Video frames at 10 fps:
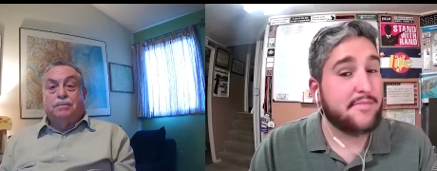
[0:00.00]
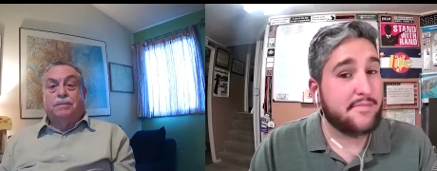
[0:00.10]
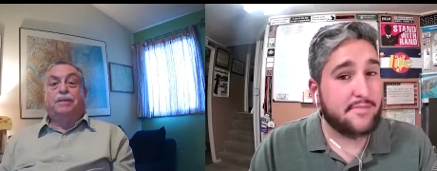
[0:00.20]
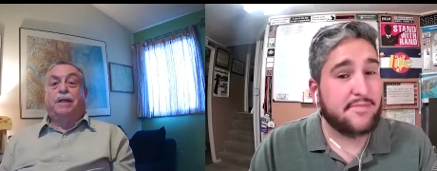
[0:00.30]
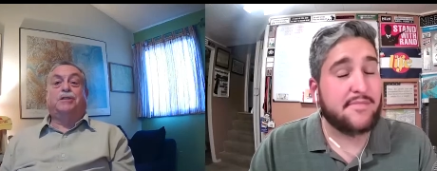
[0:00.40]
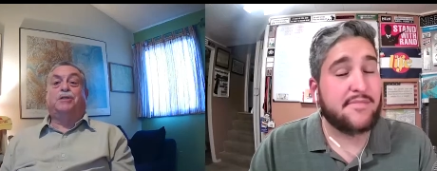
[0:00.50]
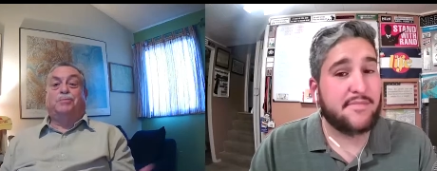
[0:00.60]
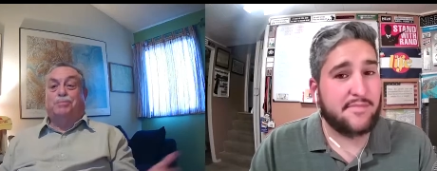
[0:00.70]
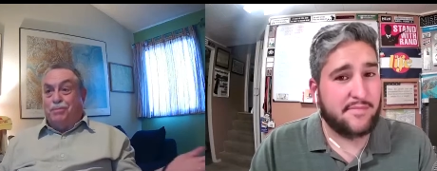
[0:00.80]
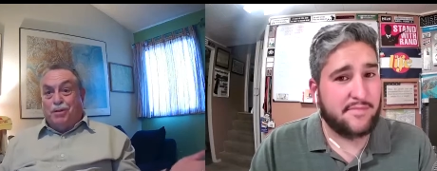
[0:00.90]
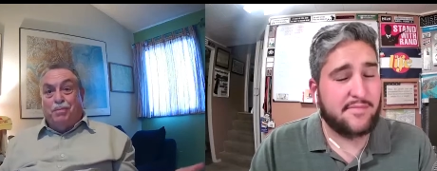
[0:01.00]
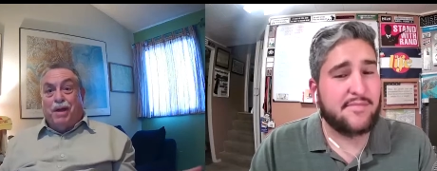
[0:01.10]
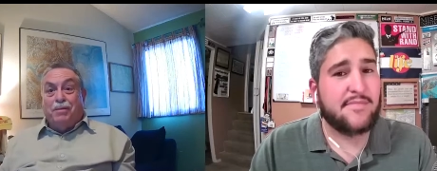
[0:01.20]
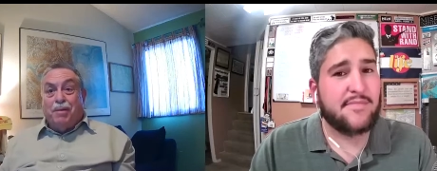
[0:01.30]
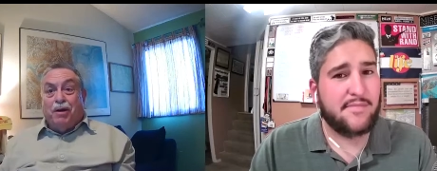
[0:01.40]
Speaker 1: And that's what
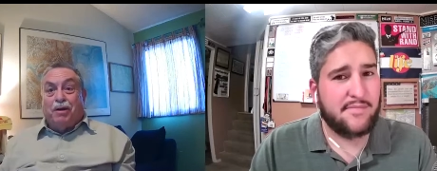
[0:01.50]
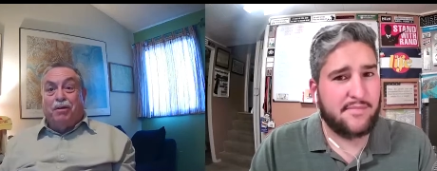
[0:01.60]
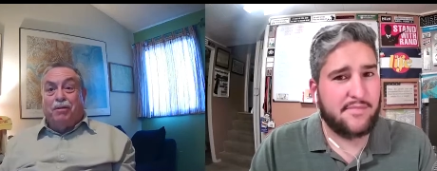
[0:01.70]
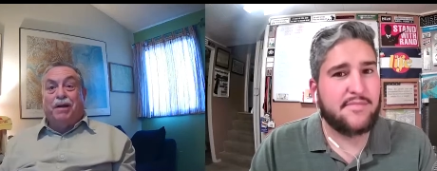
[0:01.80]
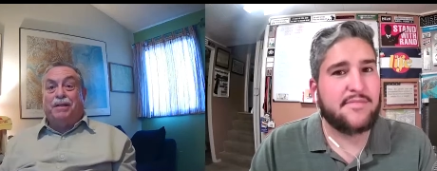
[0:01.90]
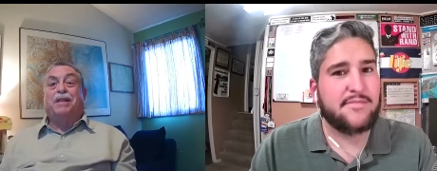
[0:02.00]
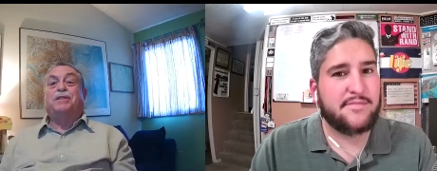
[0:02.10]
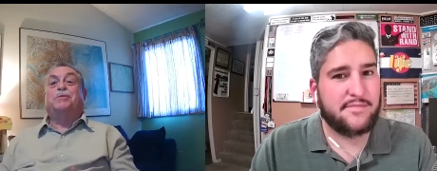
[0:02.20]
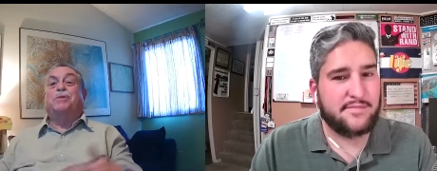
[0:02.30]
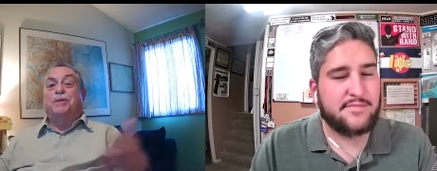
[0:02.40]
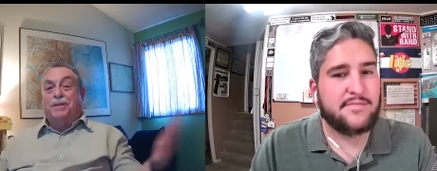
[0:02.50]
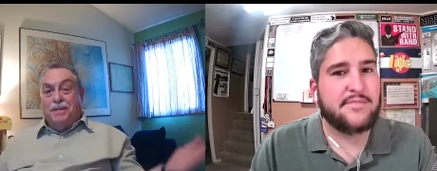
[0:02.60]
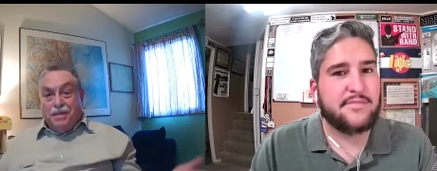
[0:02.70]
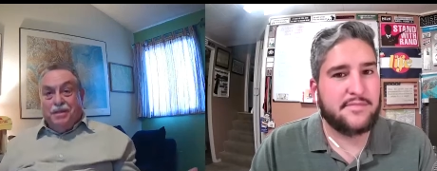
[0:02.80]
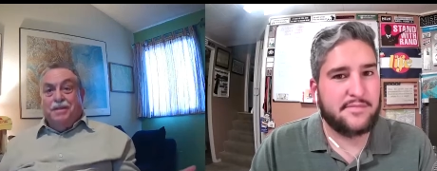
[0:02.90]
made America great. That's what
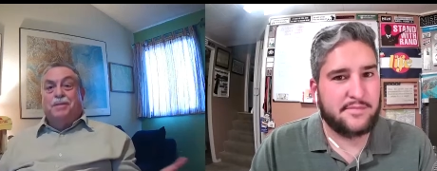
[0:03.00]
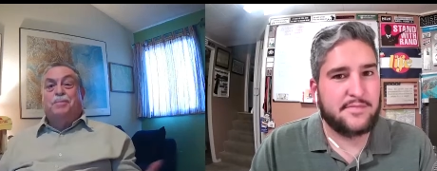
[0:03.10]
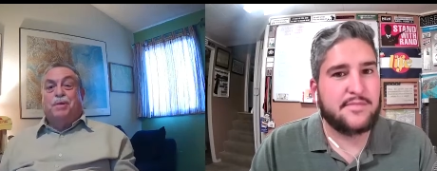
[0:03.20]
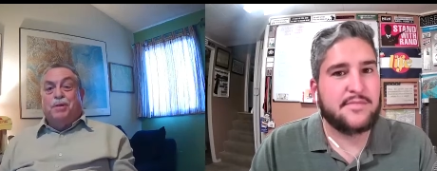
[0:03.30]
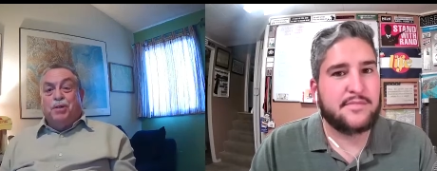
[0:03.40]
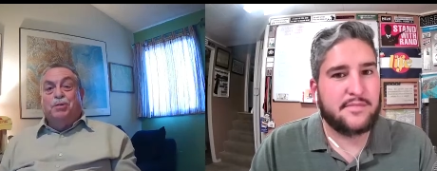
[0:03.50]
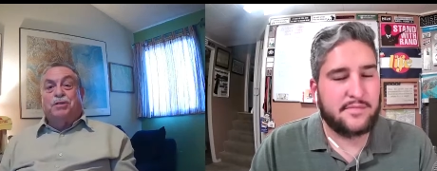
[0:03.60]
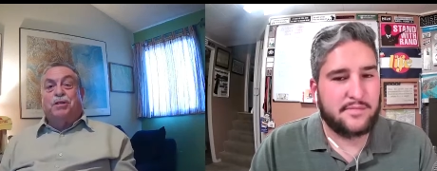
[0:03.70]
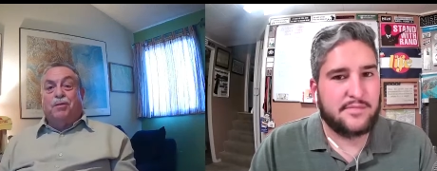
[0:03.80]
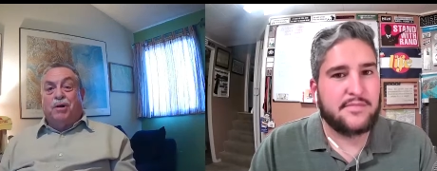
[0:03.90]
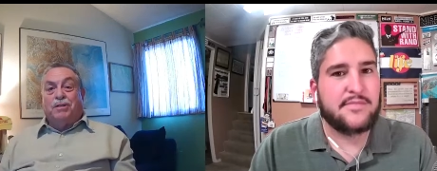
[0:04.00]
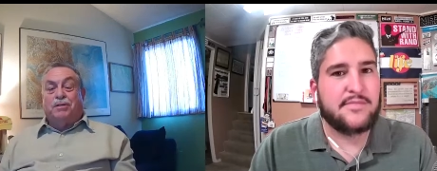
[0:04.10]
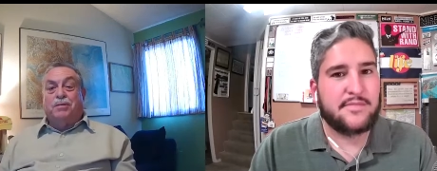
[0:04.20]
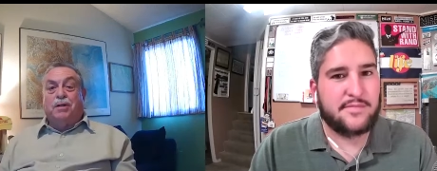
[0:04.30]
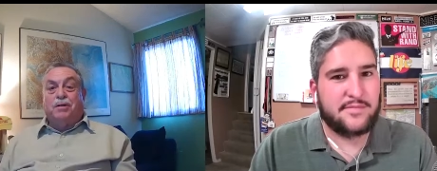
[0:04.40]
produced our
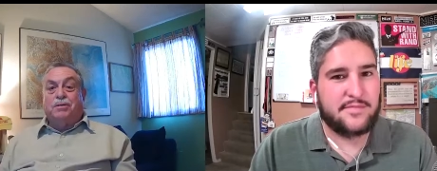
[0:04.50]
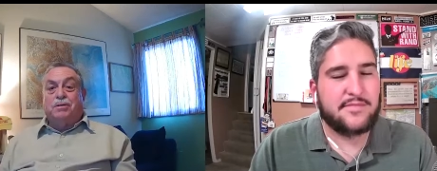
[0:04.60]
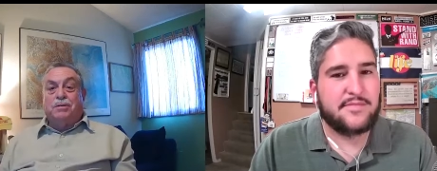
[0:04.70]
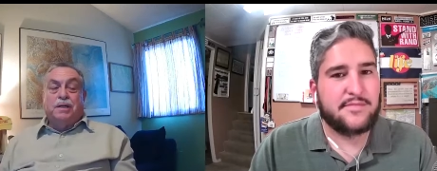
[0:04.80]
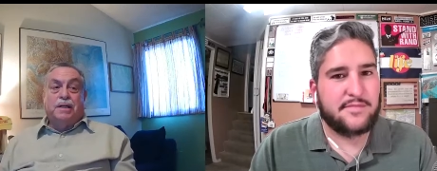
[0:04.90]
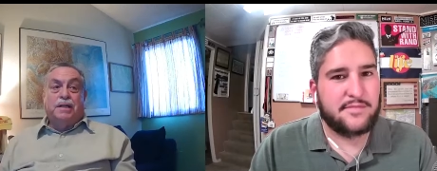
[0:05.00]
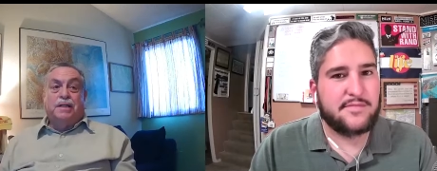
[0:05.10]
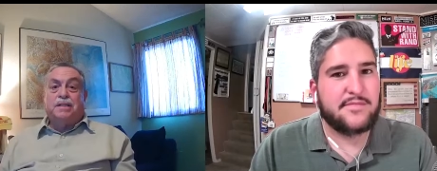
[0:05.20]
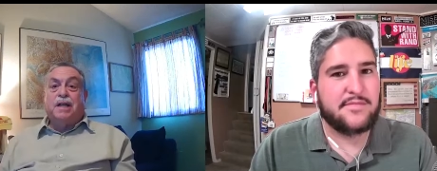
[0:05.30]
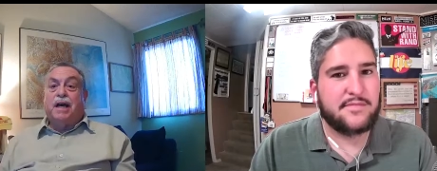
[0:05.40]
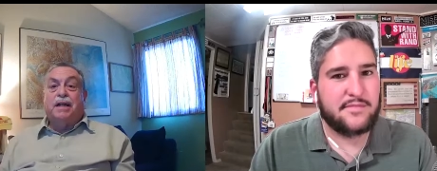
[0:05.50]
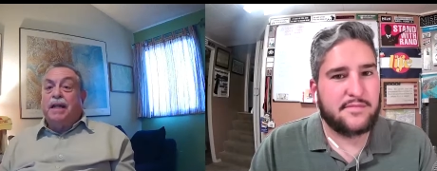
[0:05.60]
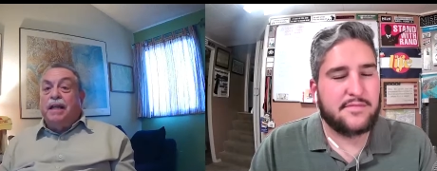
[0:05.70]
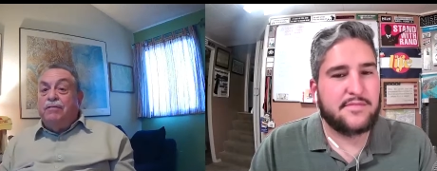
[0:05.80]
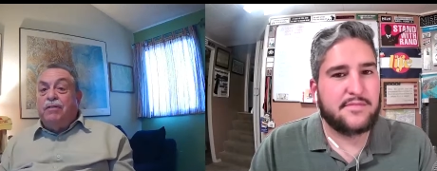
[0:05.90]
Western culture. And it's not an
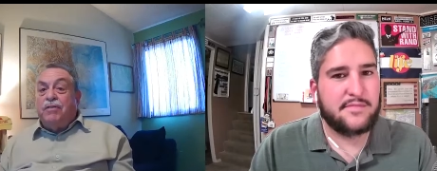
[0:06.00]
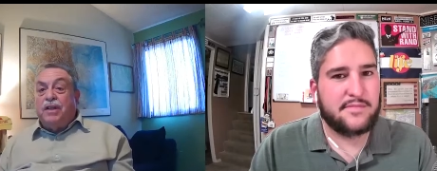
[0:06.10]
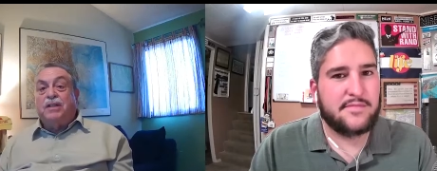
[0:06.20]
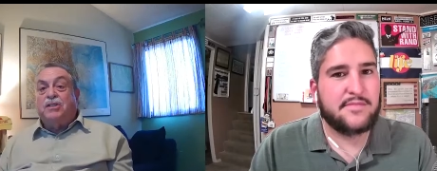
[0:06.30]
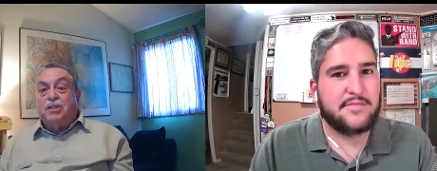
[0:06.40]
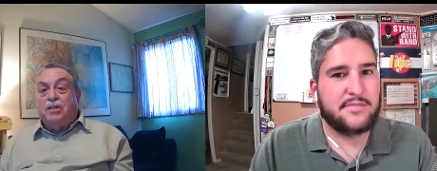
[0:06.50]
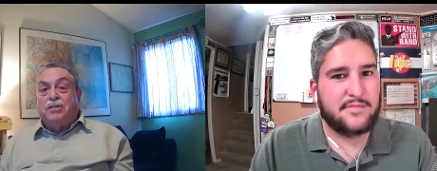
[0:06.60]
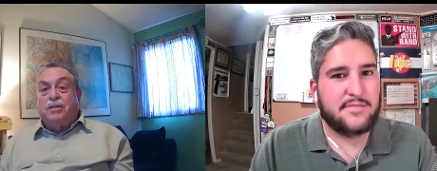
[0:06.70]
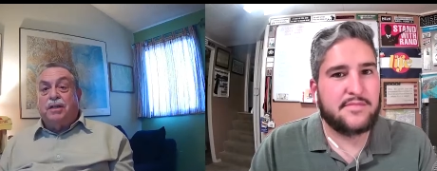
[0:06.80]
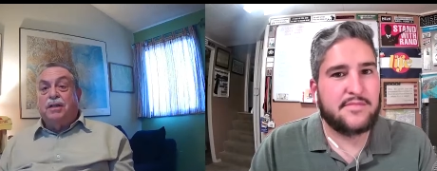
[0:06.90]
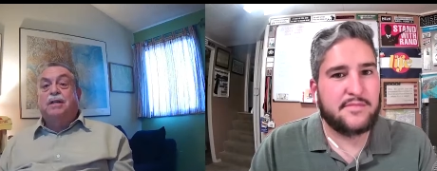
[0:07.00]
evil thing, it's a good thing.